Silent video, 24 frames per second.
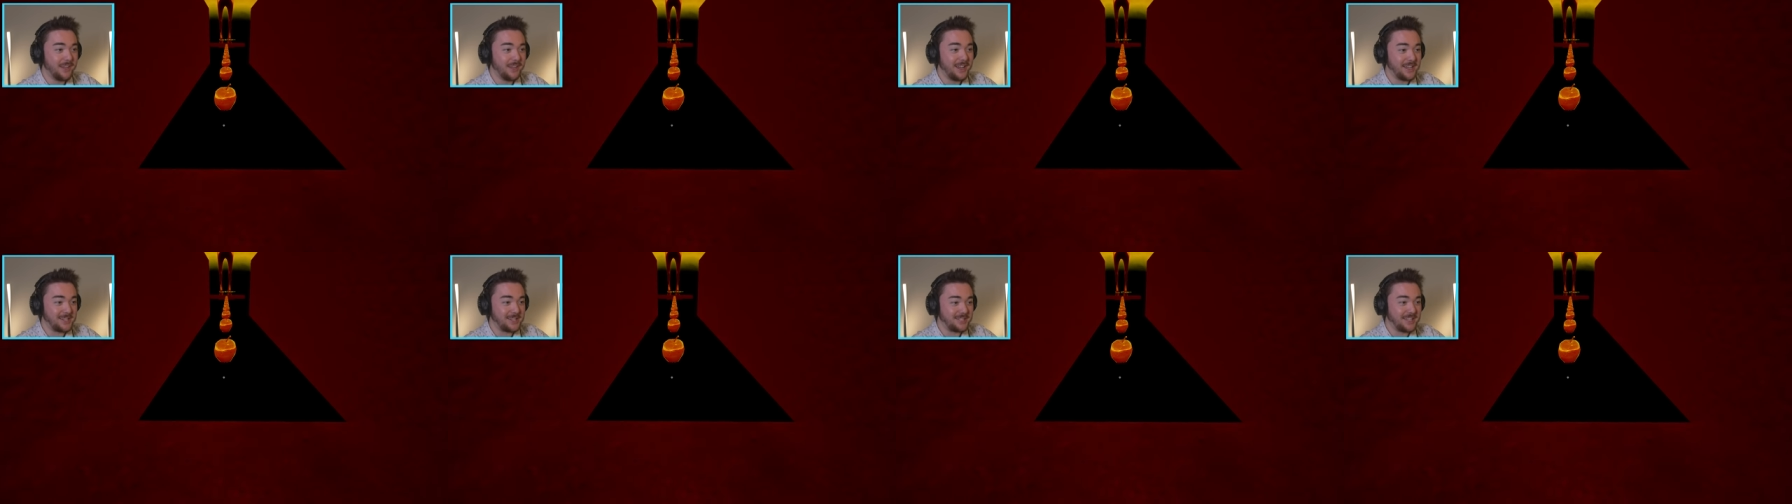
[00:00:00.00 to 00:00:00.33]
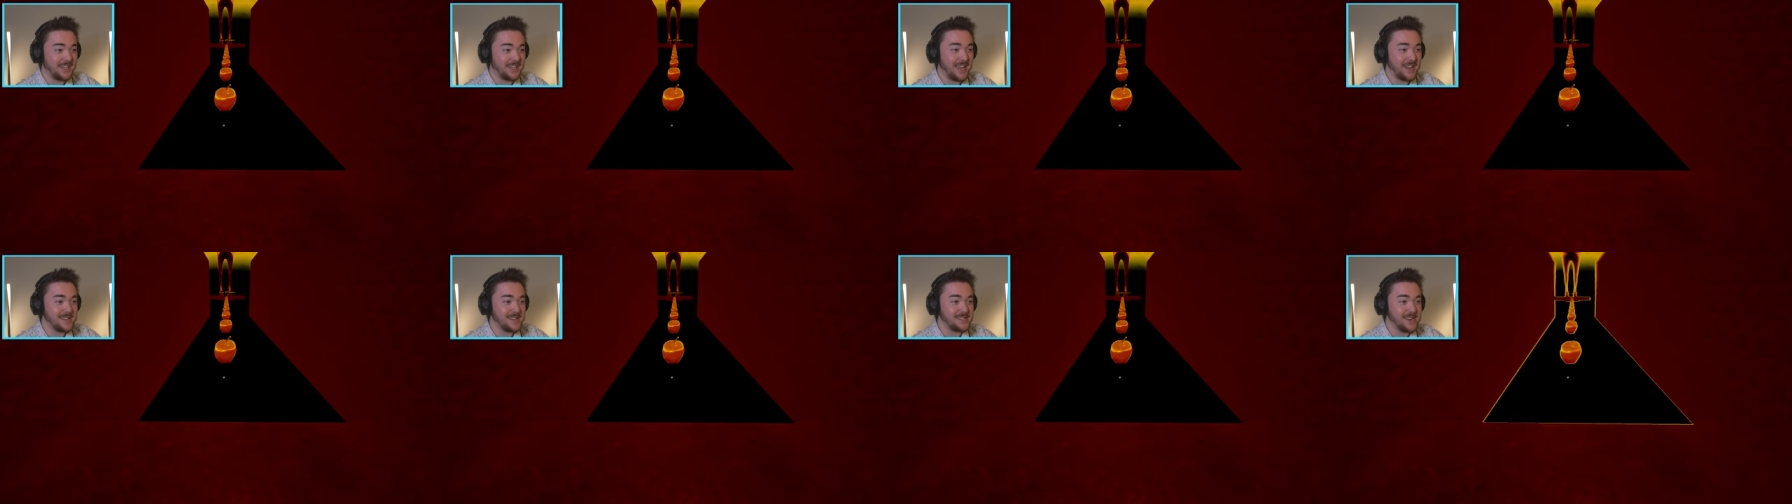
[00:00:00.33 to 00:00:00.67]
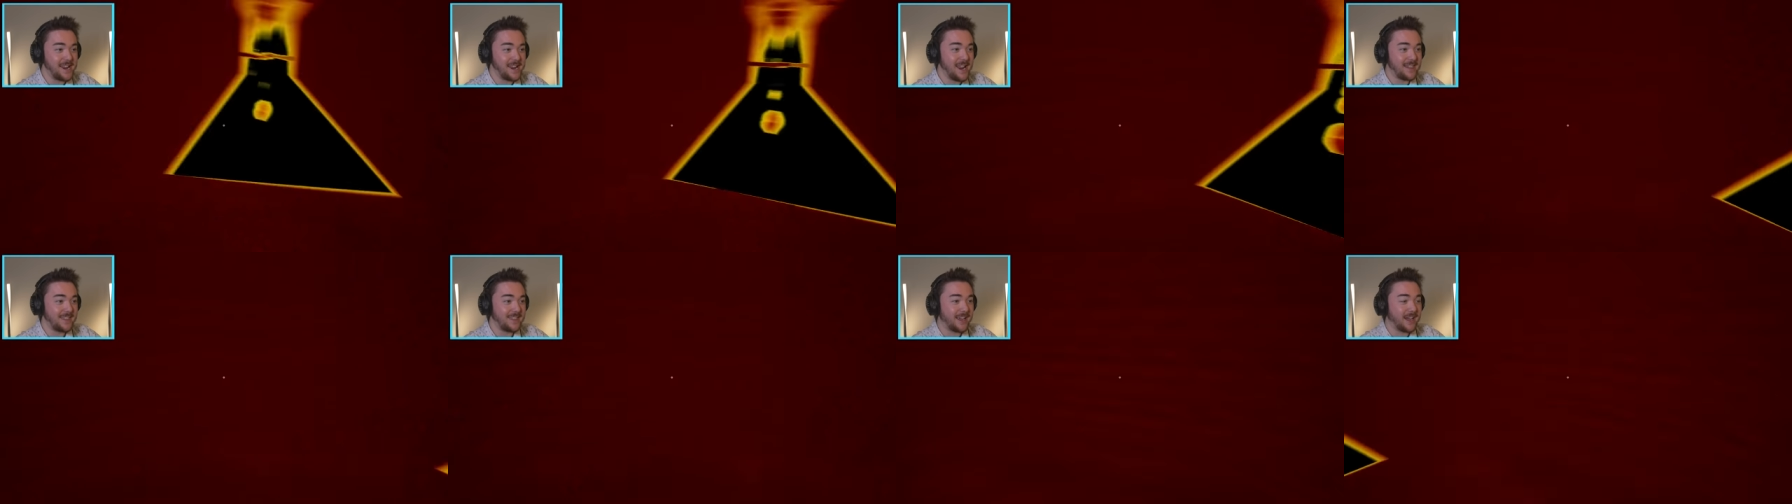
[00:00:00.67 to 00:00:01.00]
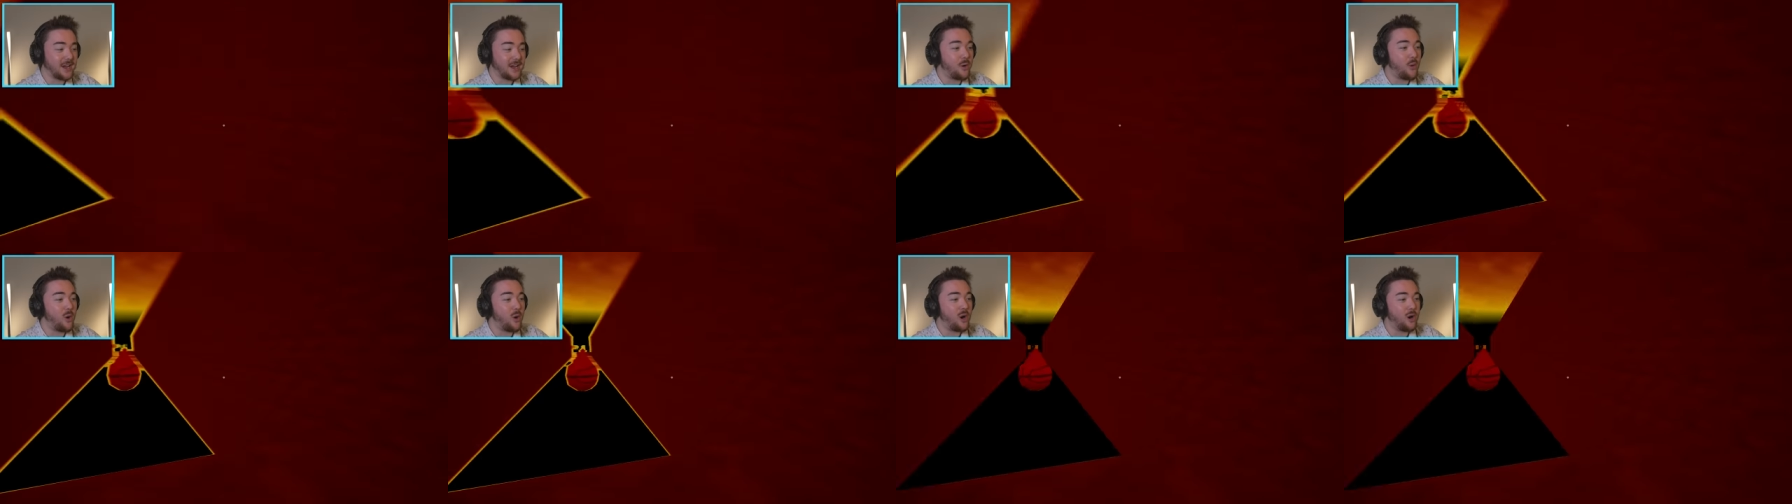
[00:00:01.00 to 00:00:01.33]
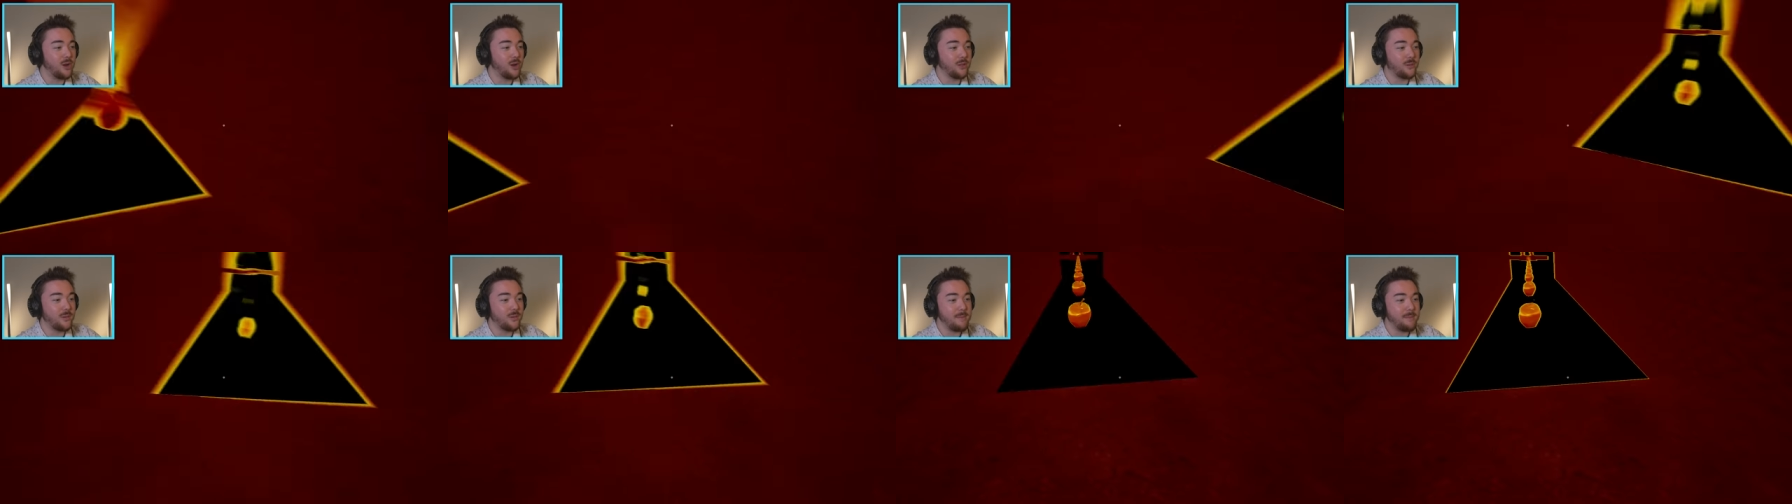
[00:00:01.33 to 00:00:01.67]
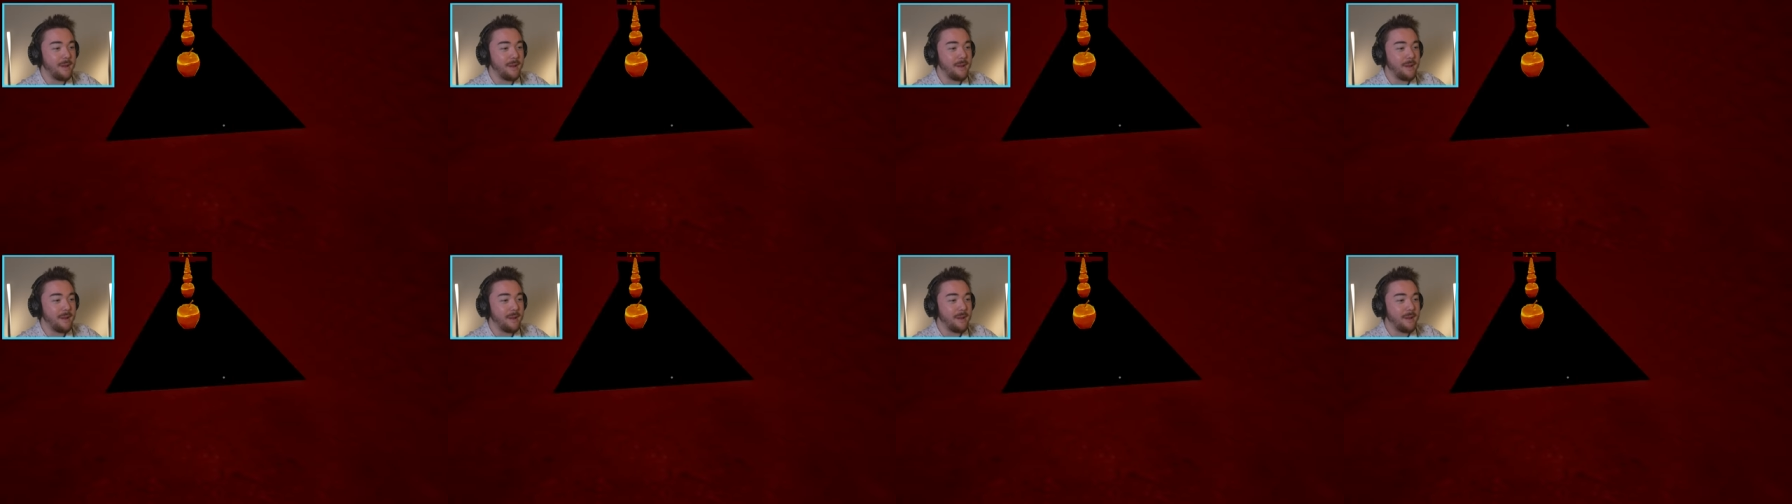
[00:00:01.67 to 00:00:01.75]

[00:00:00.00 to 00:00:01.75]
it's the end, and I think I go all the way